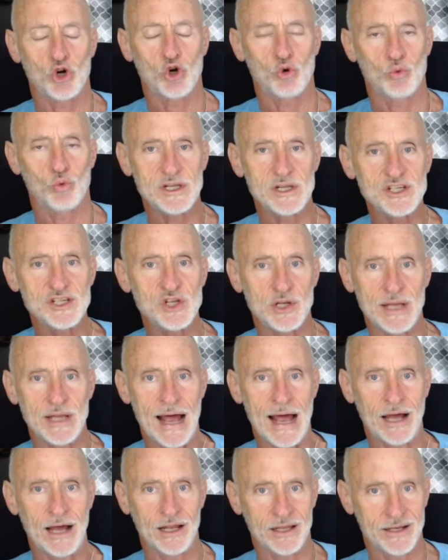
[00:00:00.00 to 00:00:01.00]

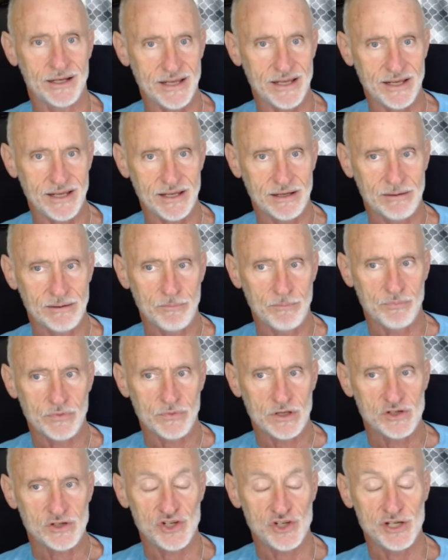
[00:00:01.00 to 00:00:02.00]
originality.
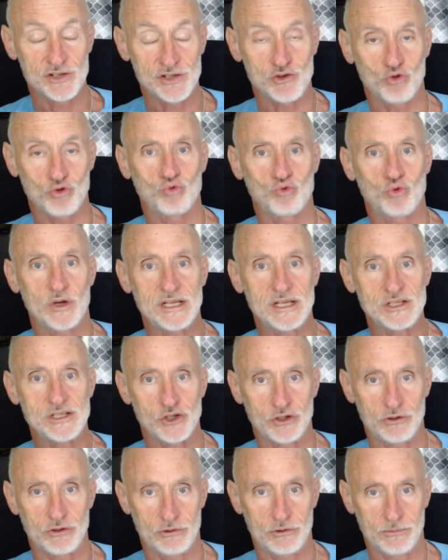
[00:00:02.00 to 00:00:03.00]
She is
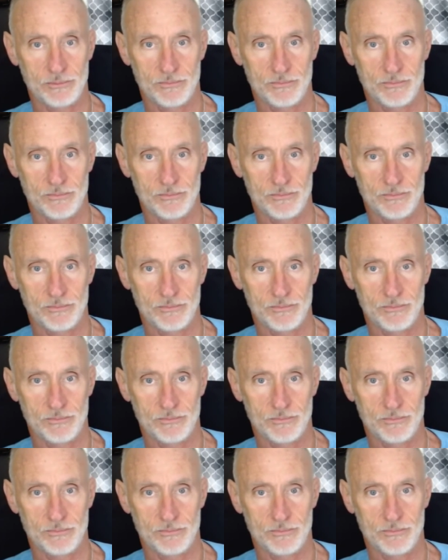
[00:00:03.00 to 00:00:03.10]
original.